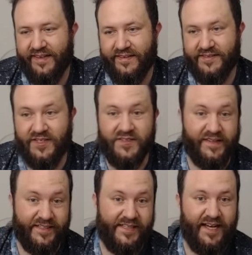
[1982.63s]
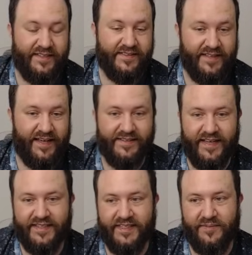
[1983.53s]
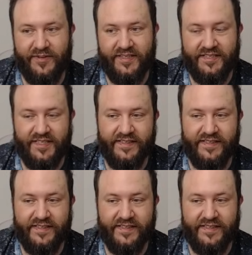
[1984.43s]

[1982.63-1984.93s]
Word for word: There's also the science decks. Actually, Immorticia